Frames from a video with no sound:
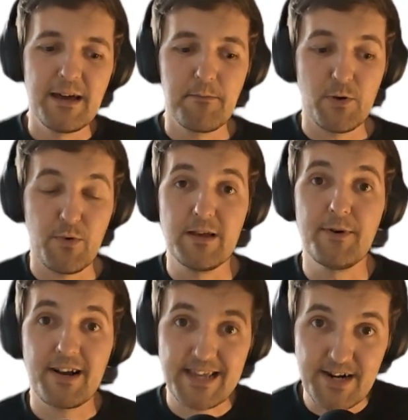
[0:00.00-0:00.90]
But when the
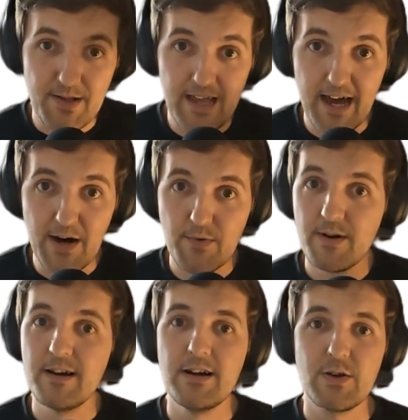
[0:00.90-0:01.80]
markets are down,
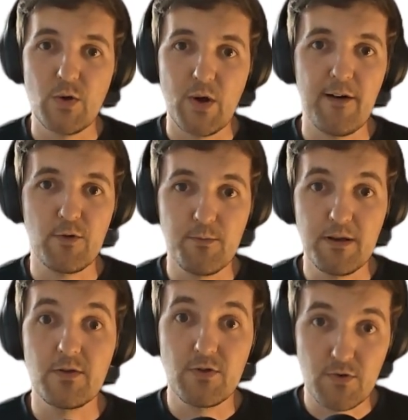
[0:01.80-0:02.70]
you have to be
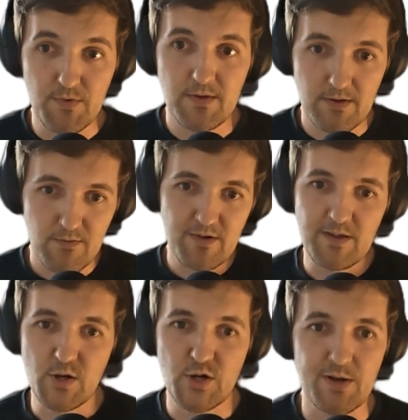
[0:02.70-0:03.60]
tuned with
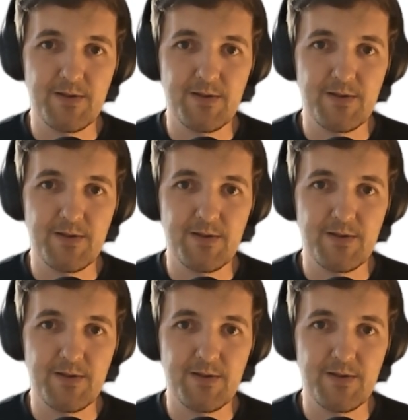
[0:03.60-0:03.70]
this shit.